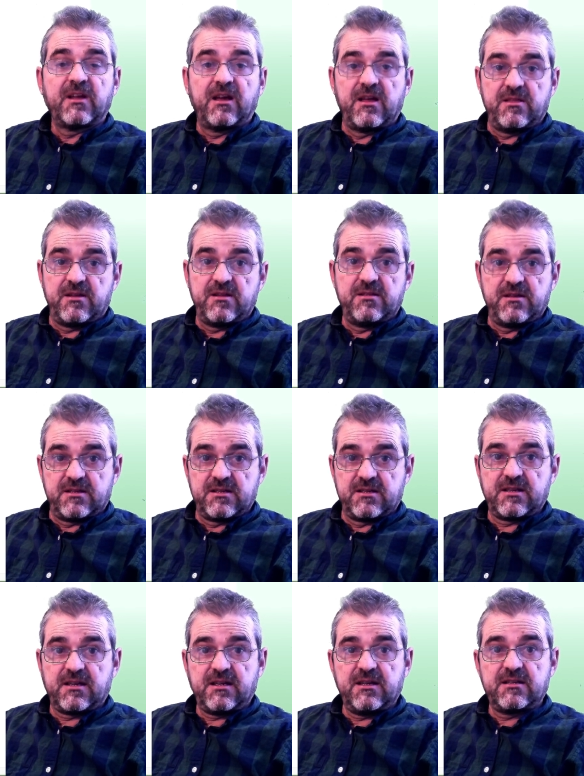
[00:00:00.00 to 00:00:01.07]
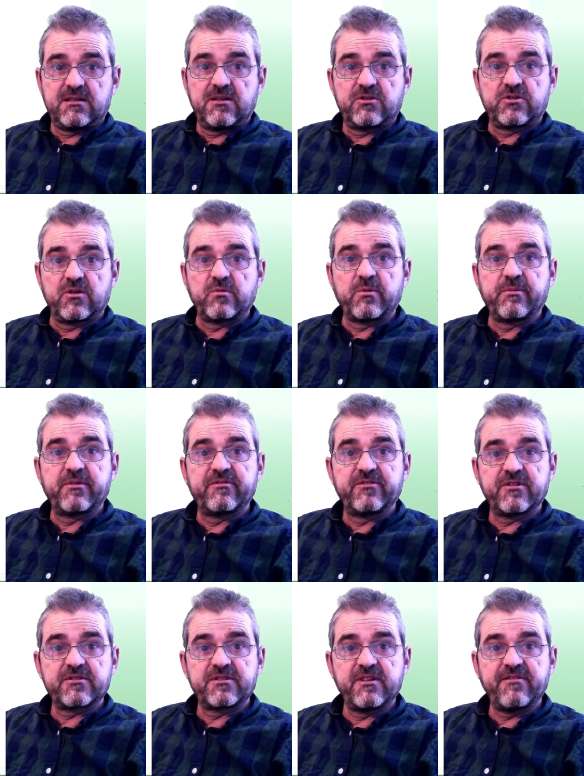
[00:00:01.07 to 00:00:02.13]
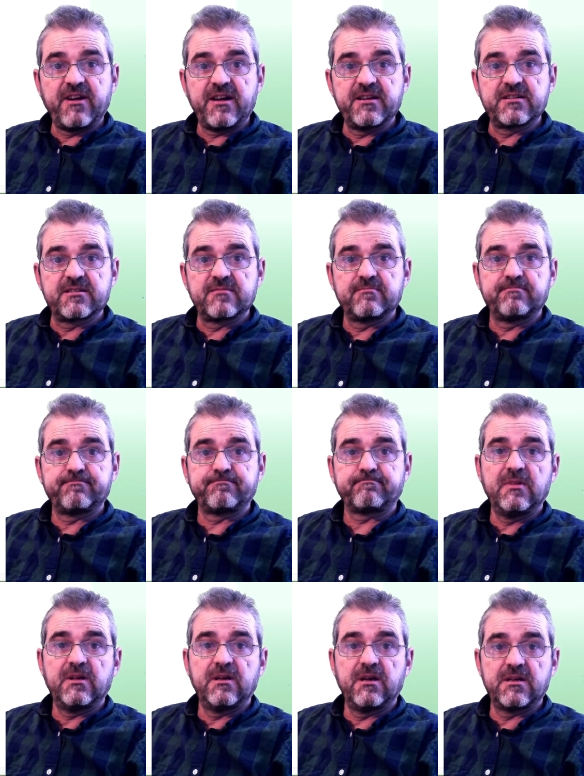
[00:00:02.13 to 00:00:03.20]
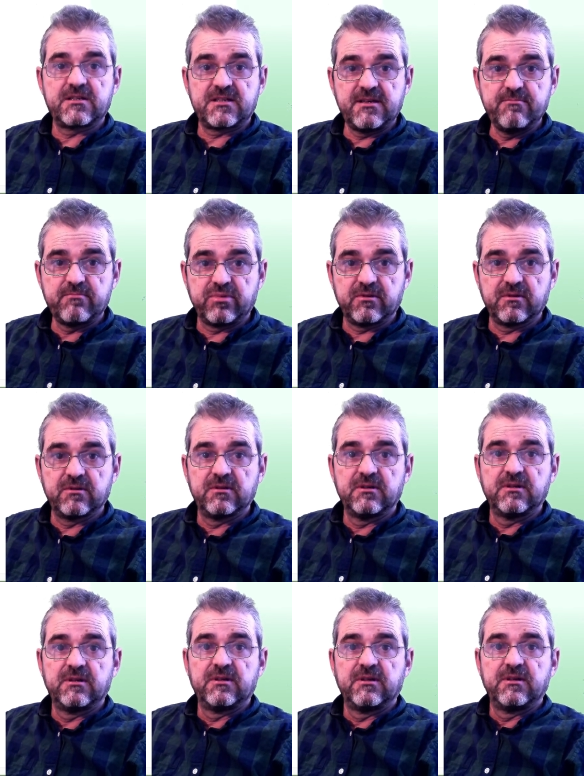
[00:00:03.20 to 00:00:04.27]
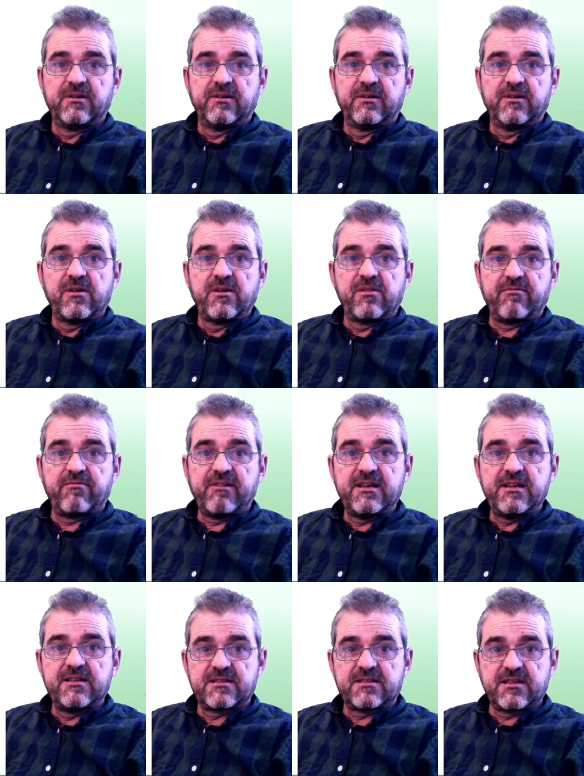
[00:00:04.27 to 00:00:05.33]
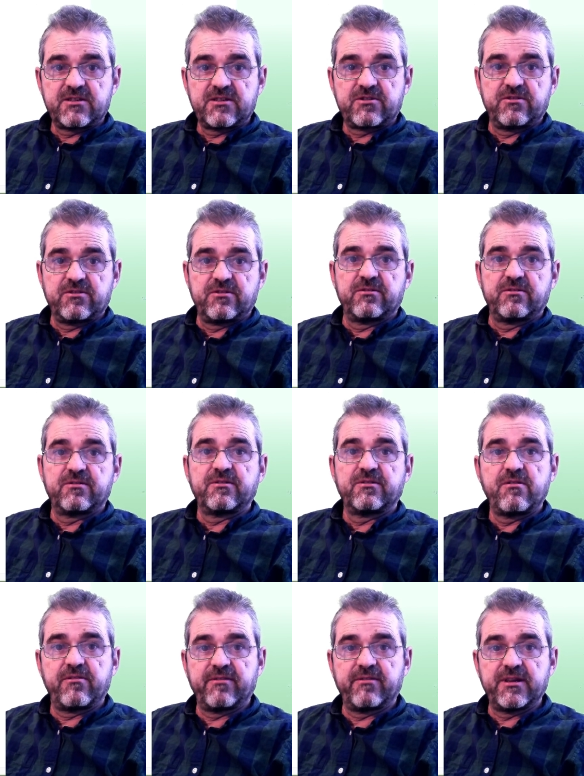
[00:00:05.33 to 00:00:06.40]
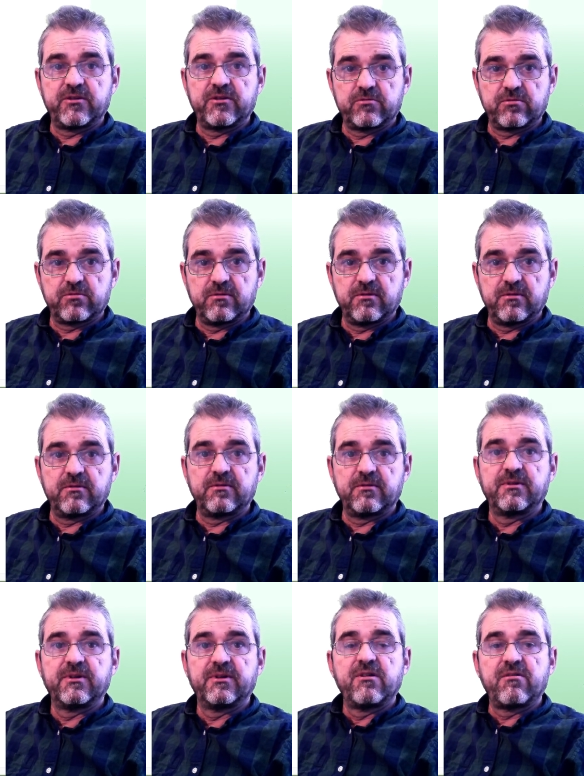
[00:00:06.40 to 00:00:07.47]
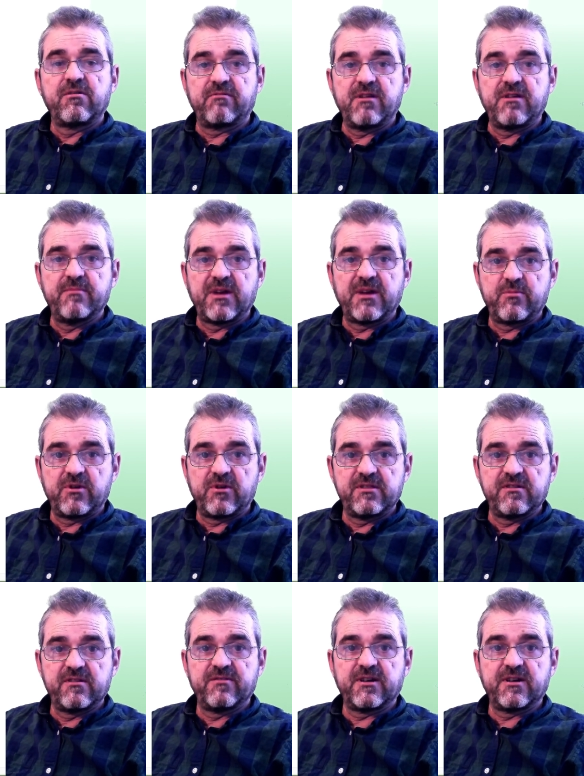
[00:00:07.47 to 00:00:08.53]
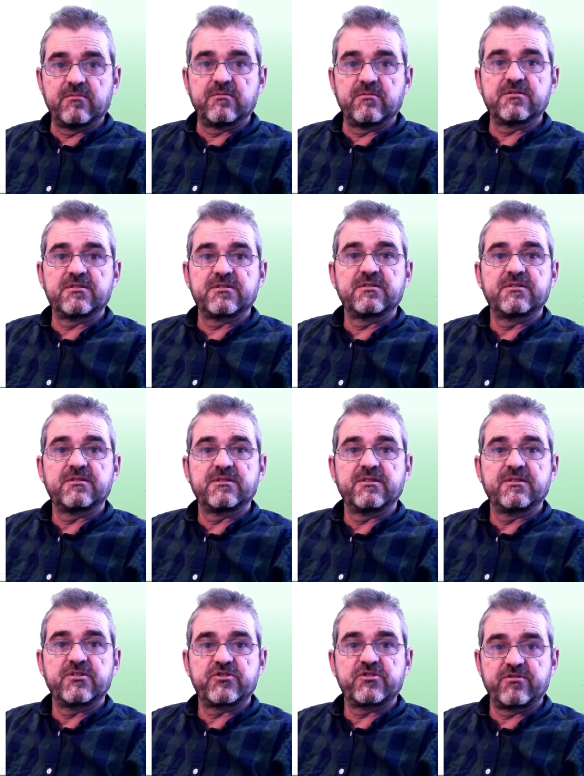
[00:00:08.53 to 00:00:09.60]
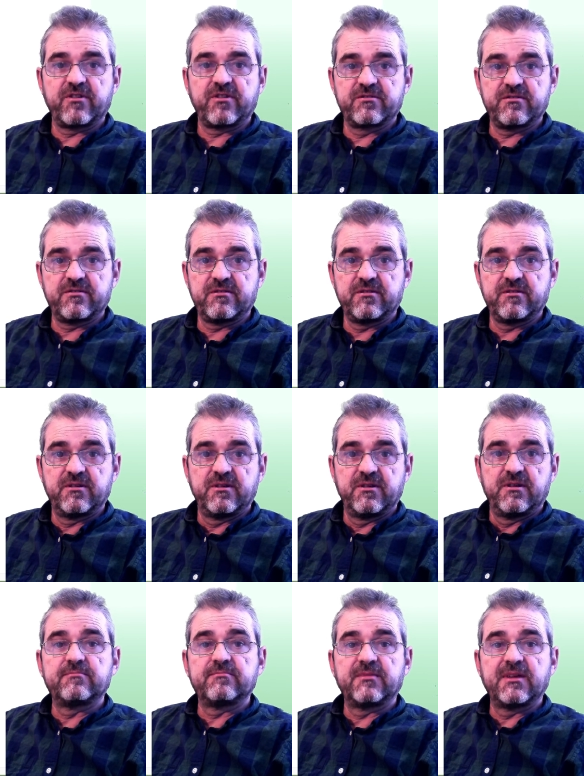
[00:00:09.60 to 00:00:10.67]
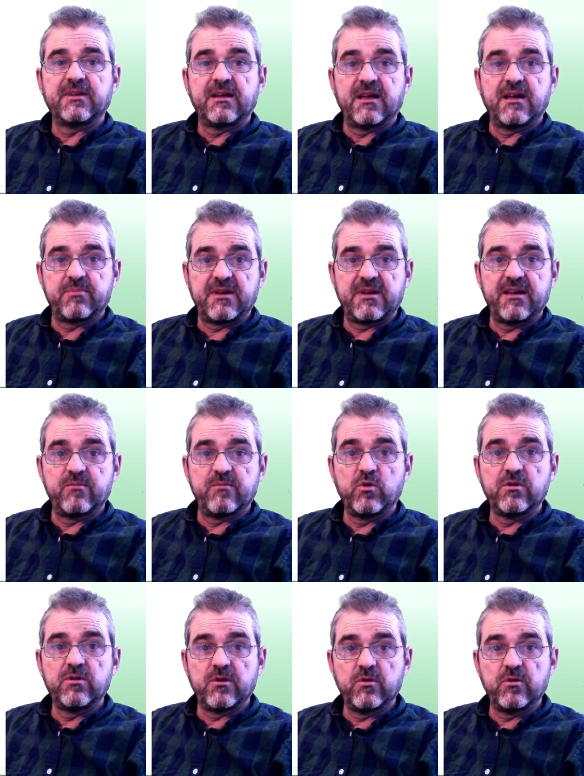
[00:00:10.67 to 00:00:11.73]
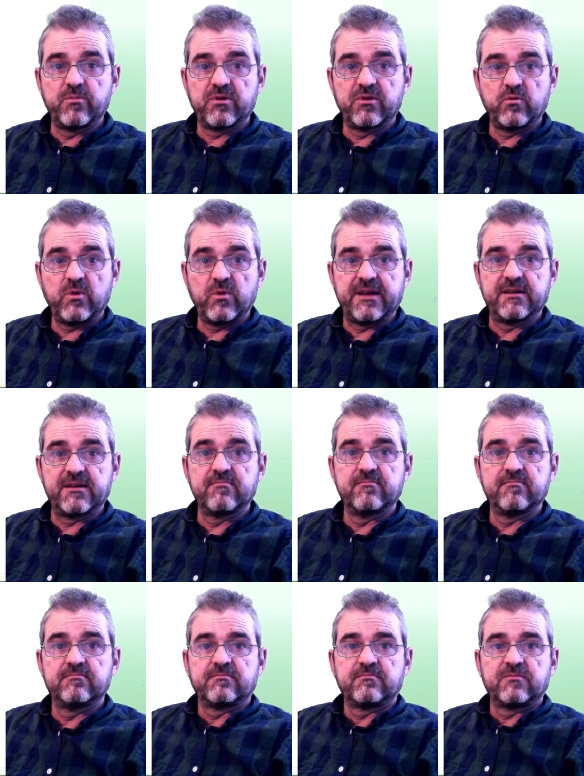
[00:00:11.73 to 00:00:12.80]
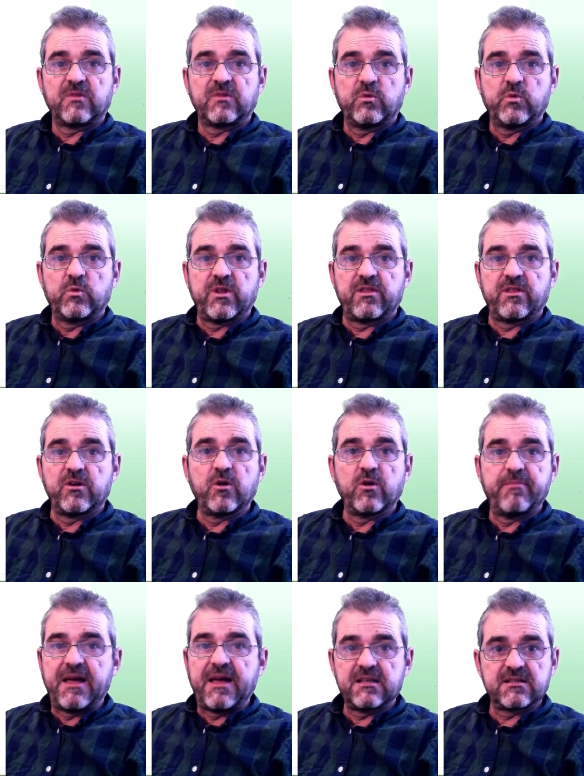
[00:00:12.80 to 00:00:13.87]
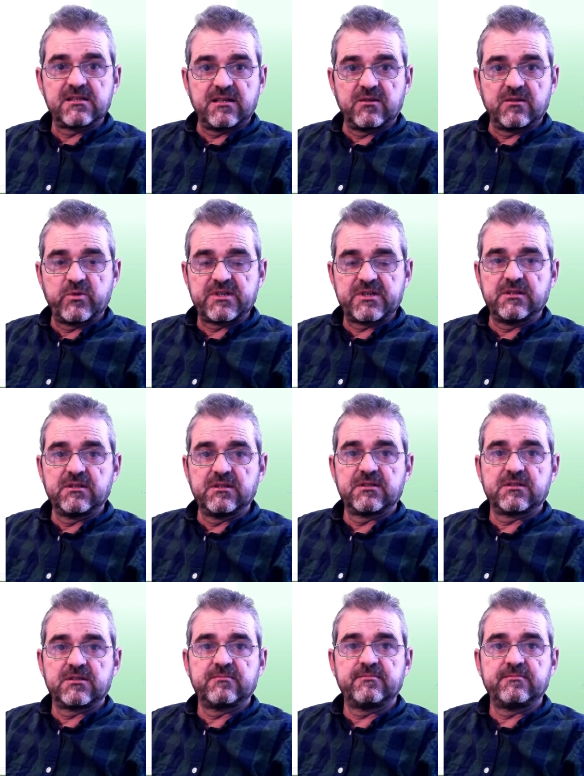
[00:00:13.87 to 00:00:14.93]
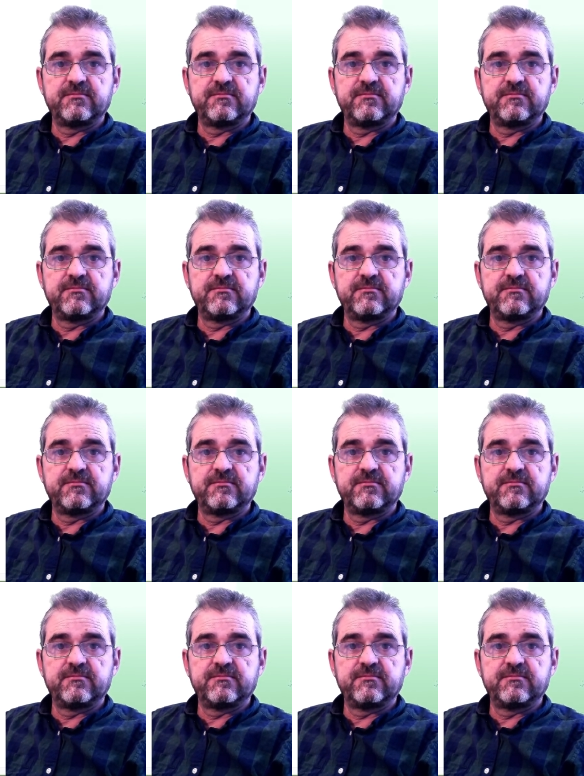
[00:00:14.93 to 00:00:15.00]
Indeed, this is the case, so we will first devise a simple 3 sensor, 3 controller, 3 manipulated variables structure, a plain multi-loop one with no bells and whistles,